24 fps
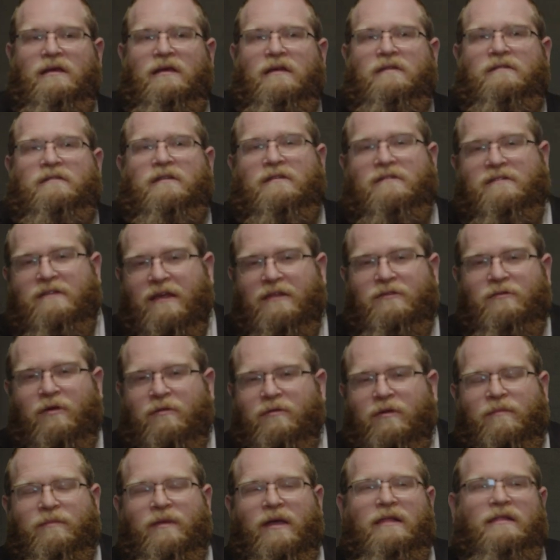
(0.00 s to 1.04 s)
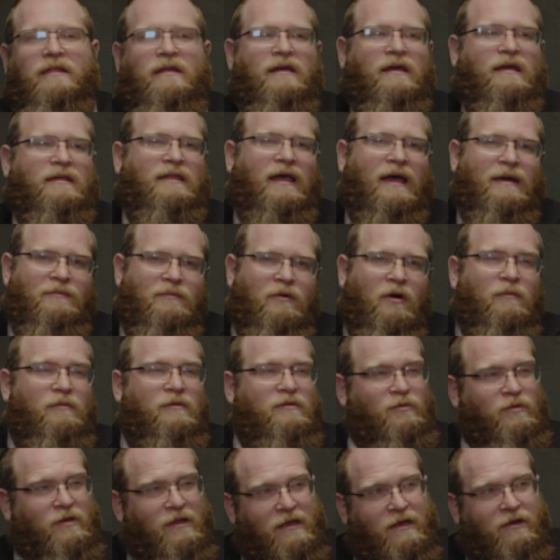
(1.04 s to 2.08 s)
So said Rabbi Melech, at that
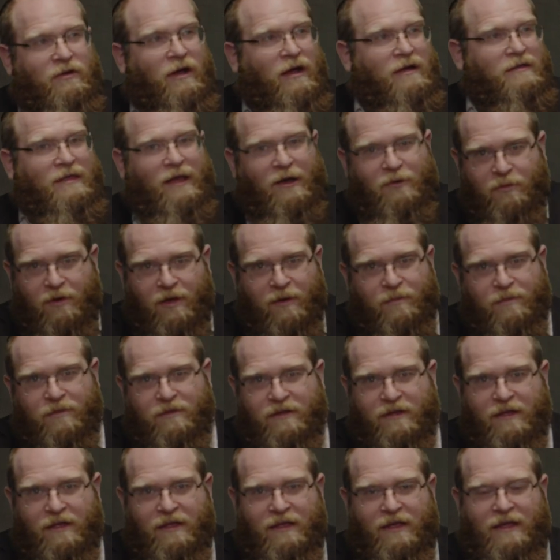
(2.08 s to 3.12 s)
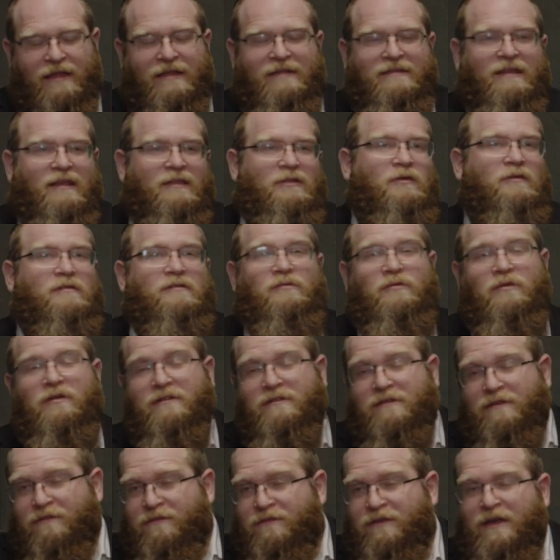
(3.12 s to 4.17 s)
moment when he cracked that whip, and he said those
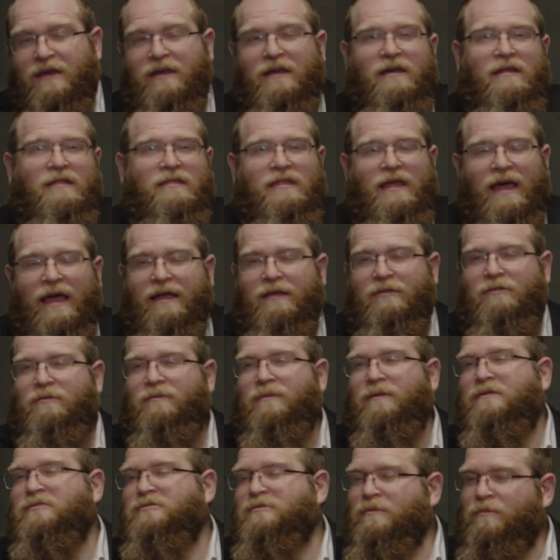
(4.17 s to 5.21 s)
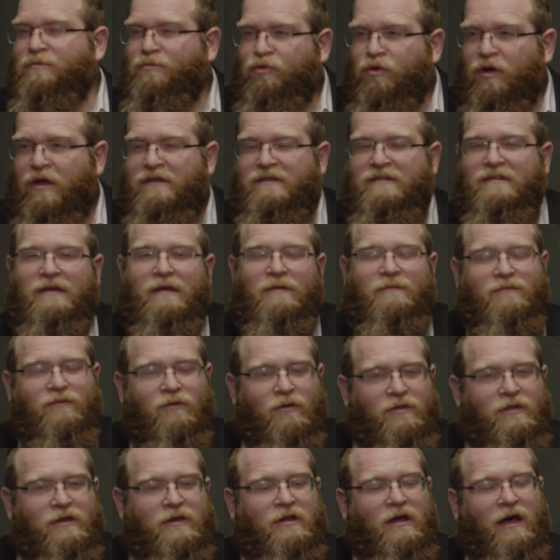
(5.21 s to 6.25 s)
words of thanking the Rebbeinu Shalom, praising him for
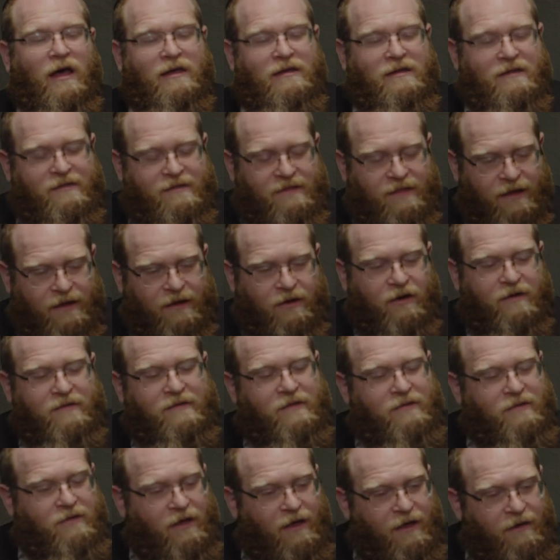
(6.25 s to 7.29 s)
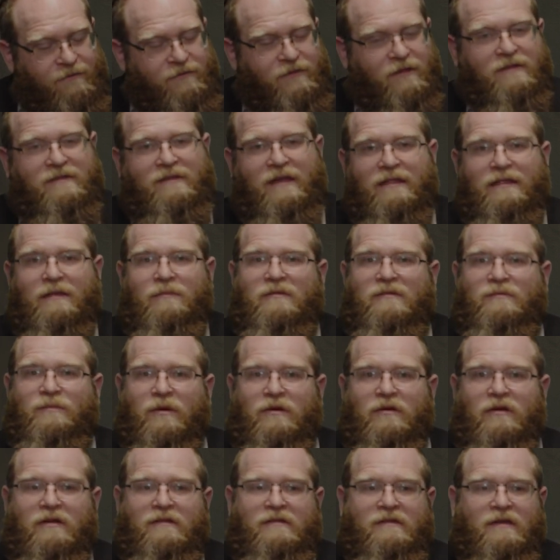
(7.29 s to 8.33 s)
all the kindness and that karsatayv to send him his
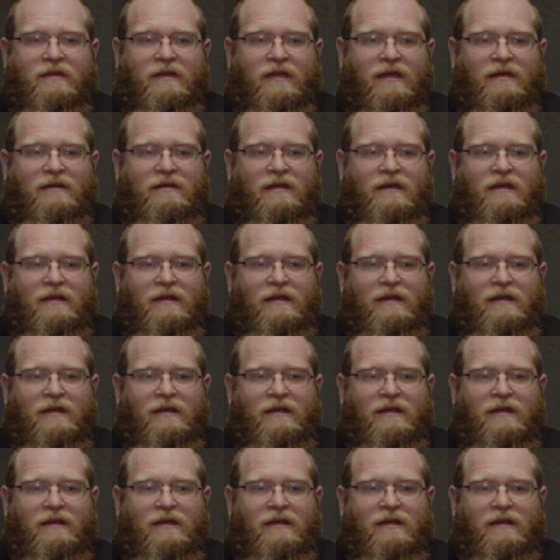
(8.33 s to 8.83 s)
parnasa again,